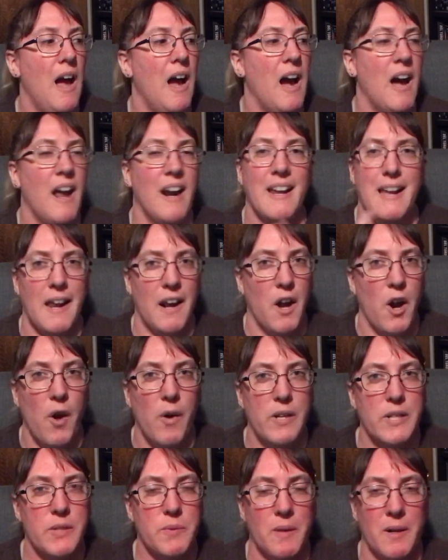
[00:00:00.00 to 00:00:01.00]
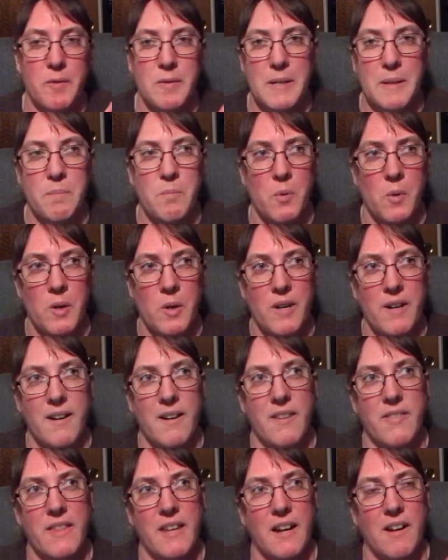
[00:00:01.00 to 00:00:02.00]
And again, I always want to read
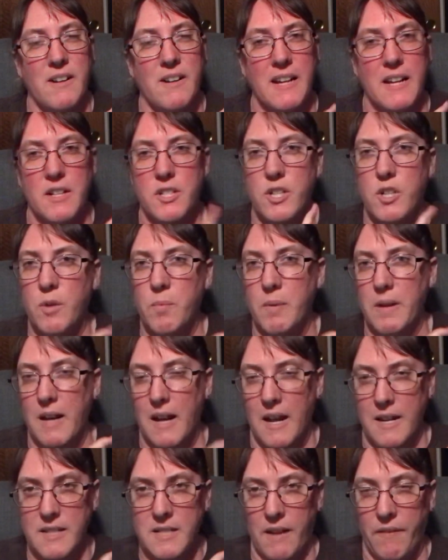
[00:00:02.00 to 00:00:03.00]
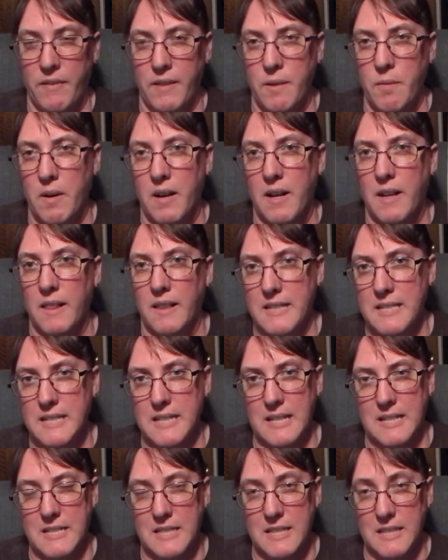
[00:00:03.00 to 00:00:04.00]
more than I'll get to, but I definitely want to at least
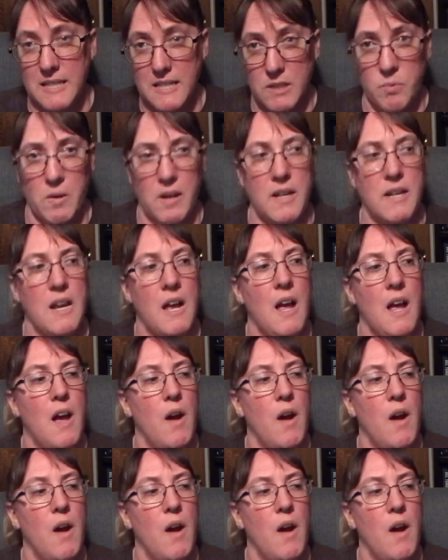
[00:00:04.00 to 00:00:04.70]
get to this one,